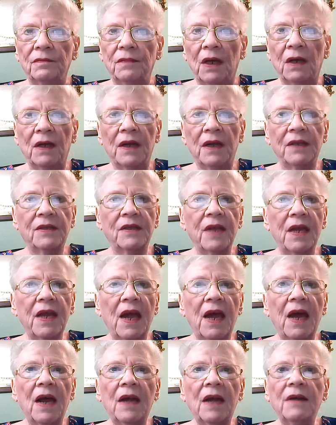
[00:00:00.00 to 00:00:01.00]
unless they
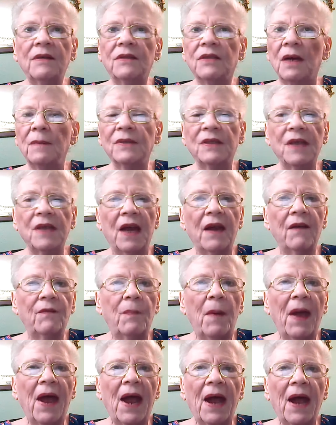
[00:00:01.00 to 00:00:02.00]
had some
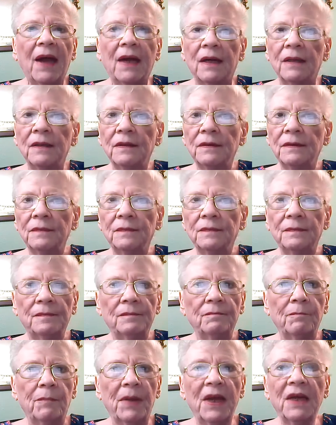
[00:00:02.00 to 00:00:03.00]
saved back,
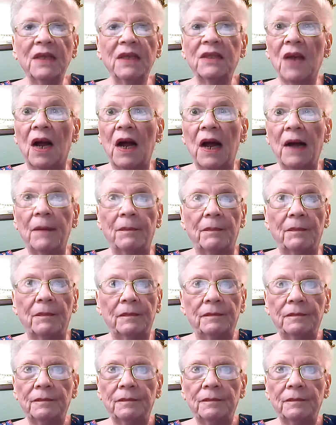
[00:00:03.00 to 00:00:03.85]
big time.